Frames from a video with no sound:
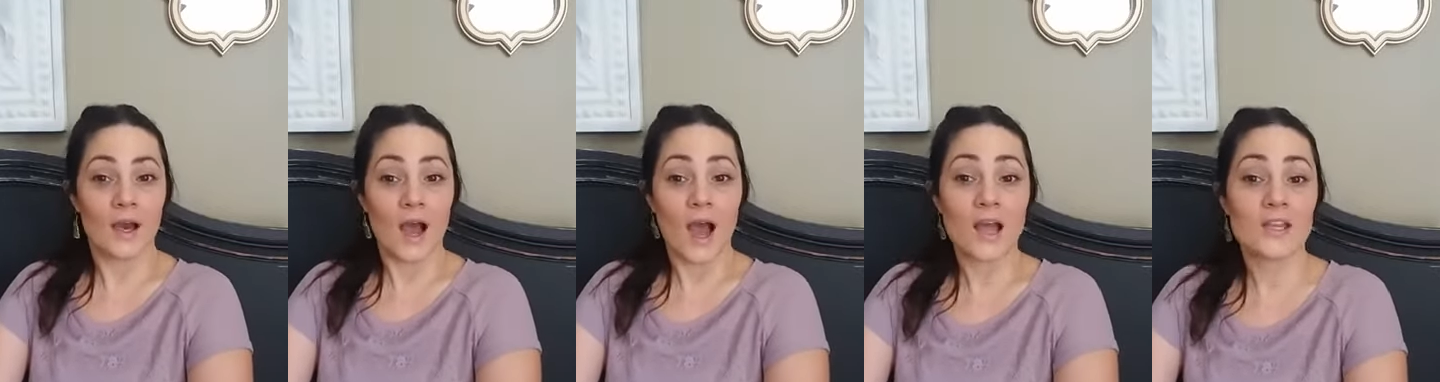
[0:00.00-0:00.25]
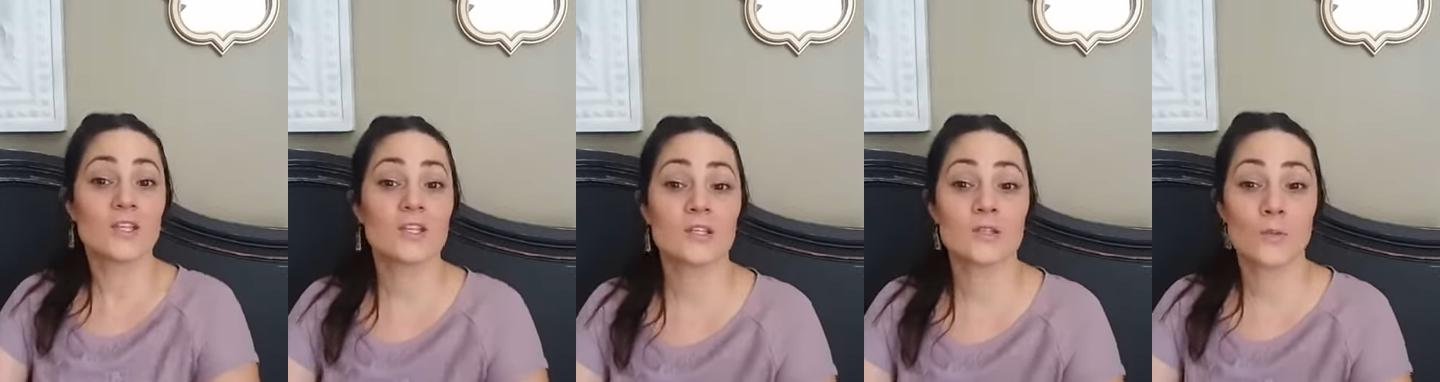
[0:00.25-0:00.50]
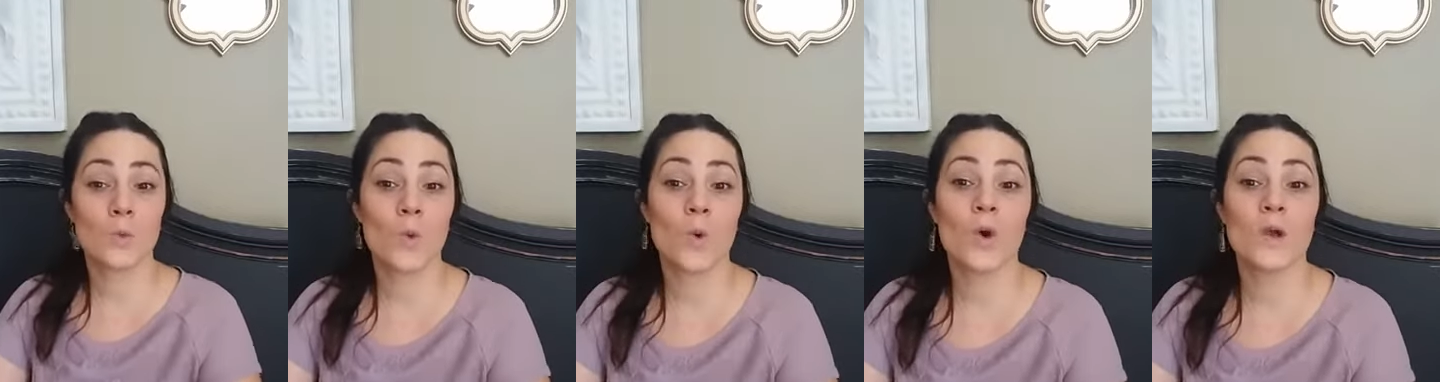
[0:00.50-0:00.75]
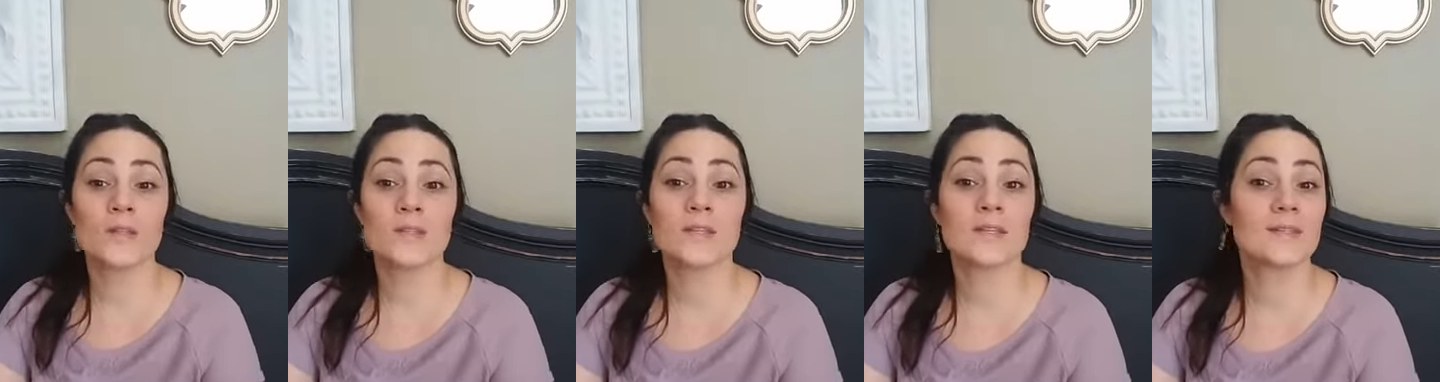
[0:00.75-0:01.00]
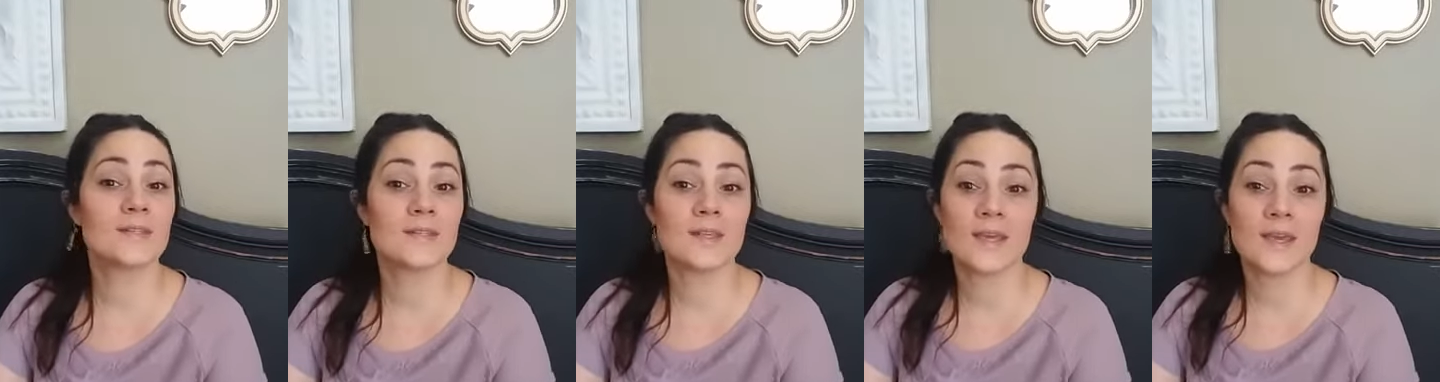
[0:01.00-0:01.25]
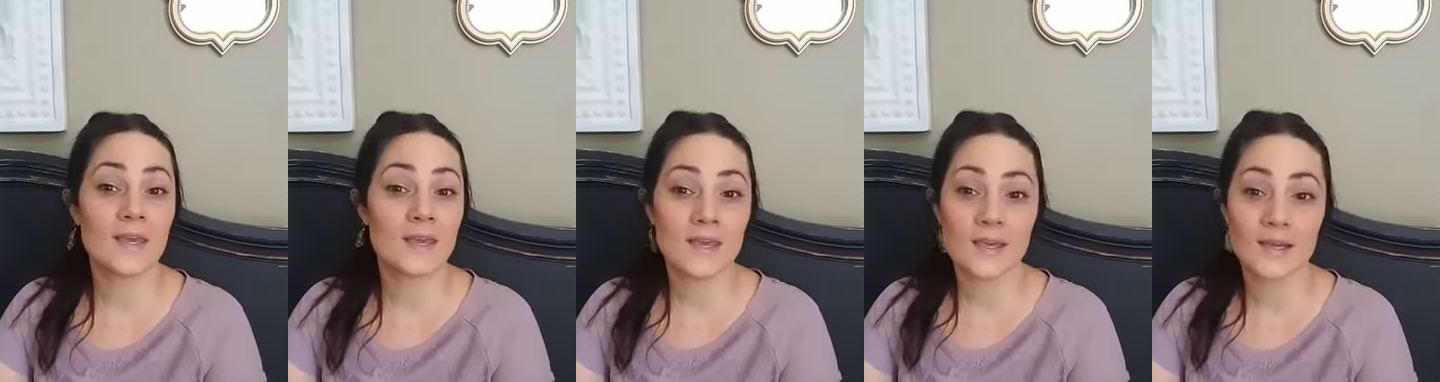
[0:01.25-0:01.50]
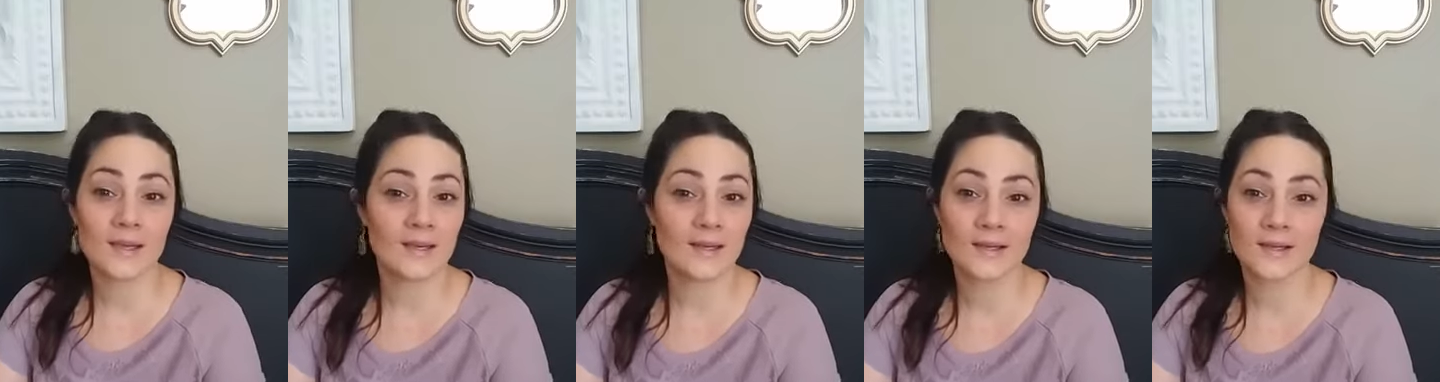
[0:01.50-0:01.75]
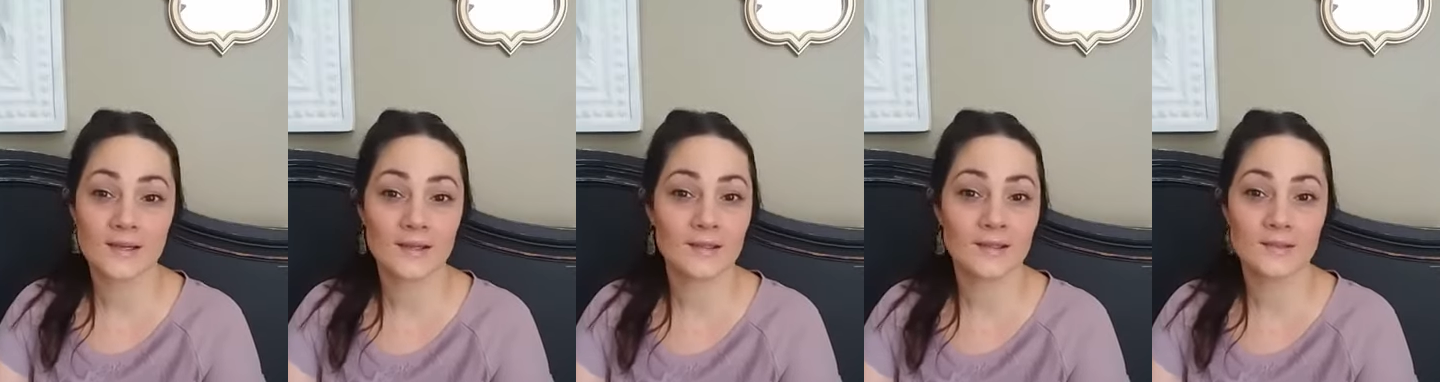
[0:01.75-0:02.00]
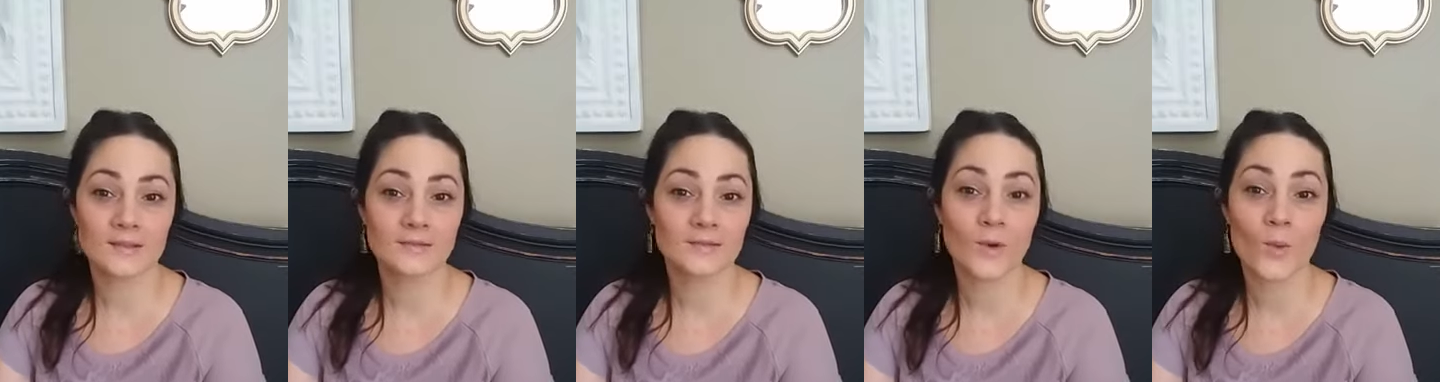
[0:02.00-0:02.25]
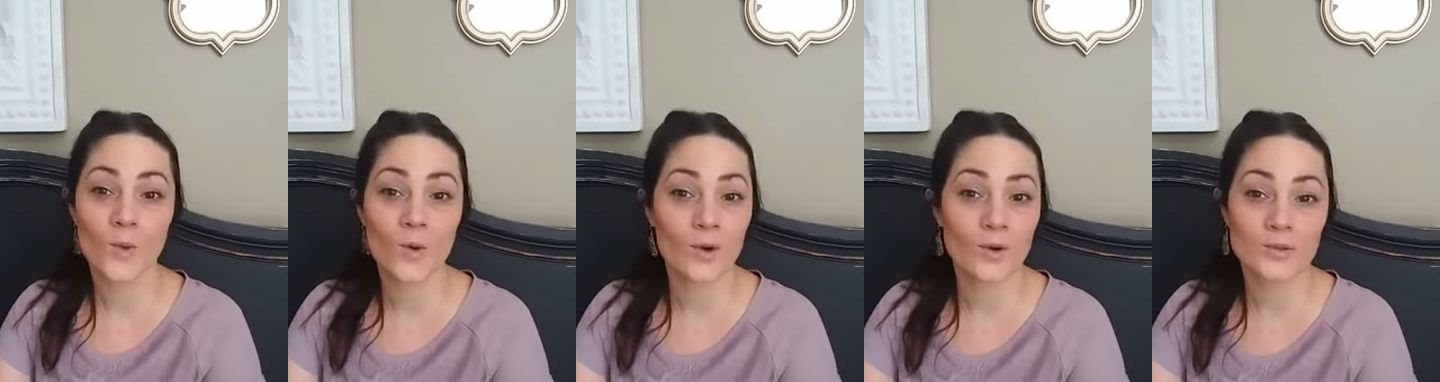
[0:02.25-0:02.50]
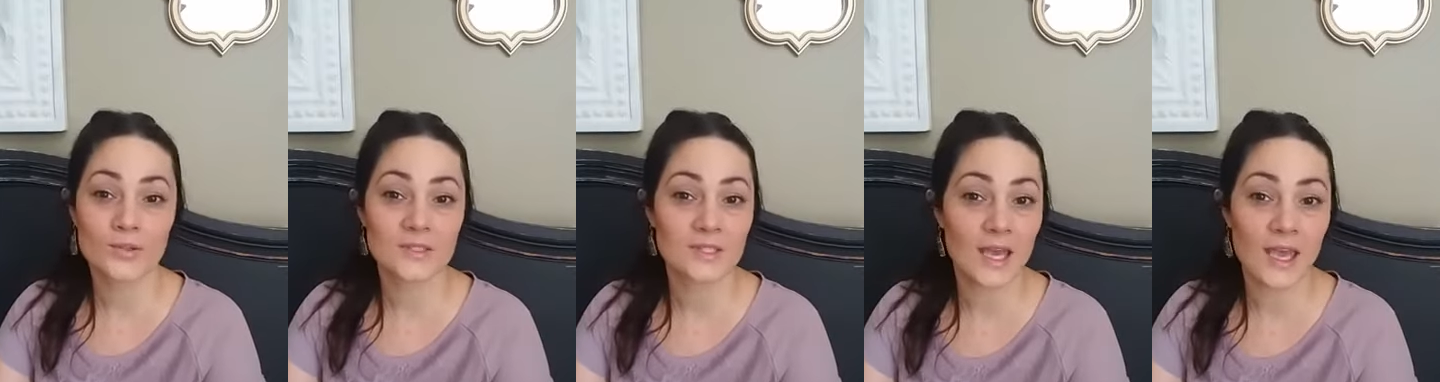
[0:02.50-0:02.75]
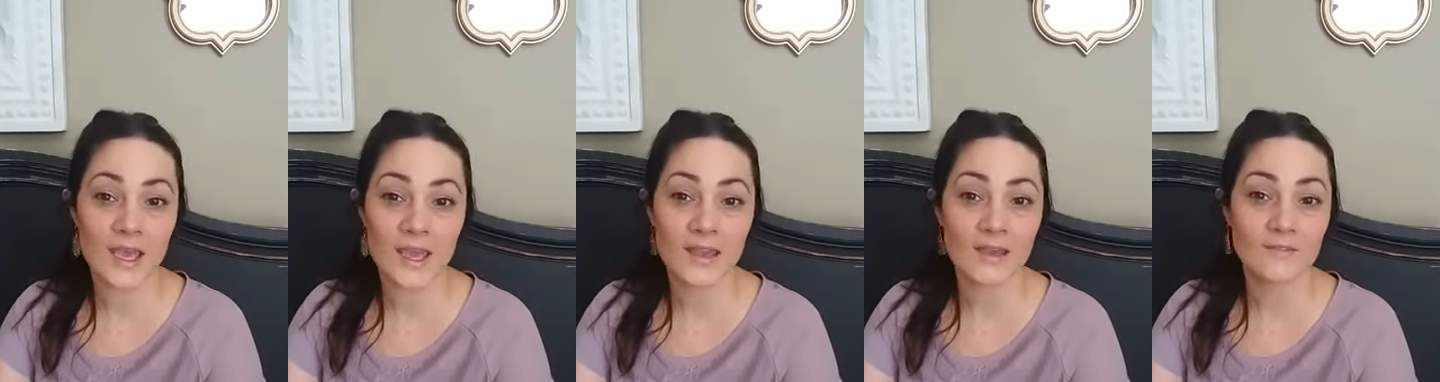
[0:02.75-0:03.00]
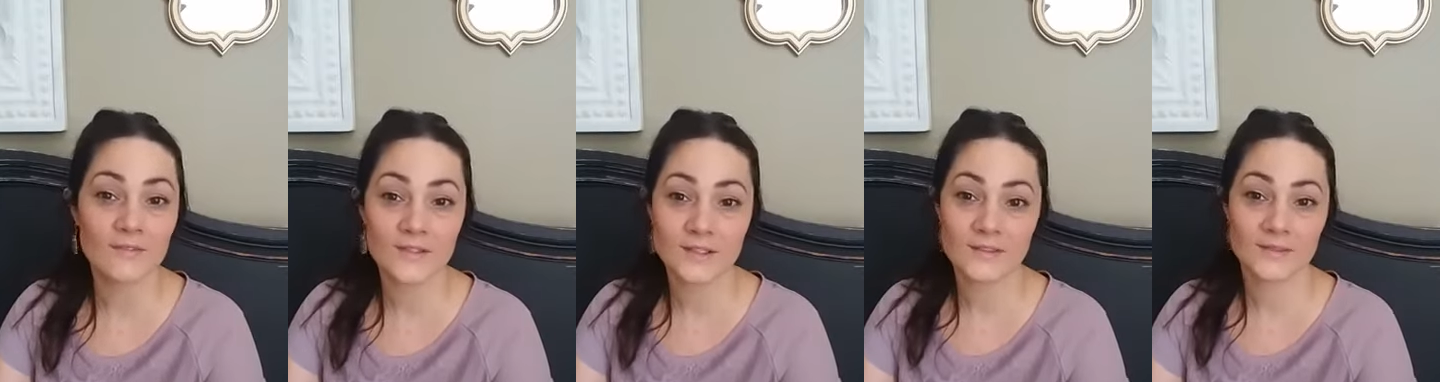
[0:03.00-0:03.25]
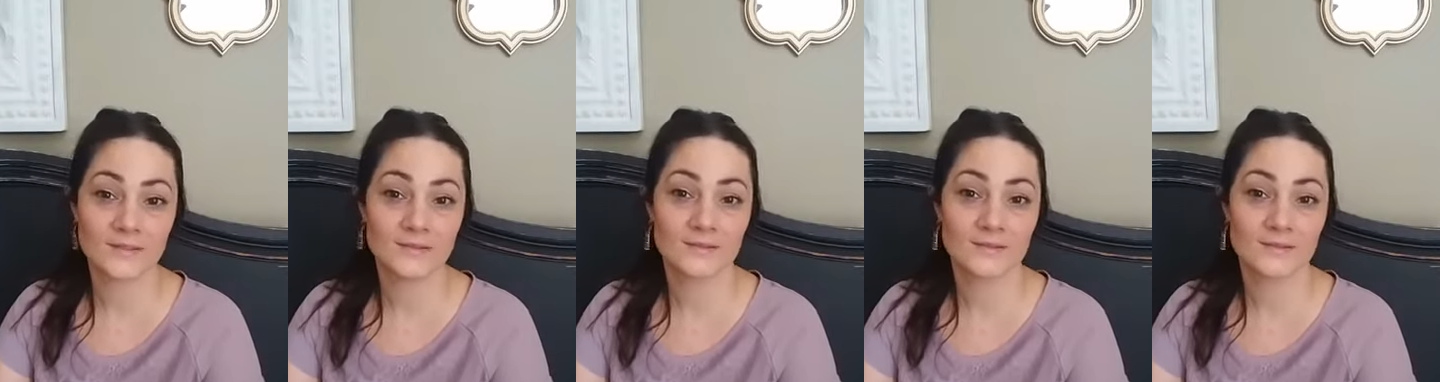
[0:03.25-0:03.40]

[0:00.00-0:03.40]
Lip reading: I just want to see the world saved.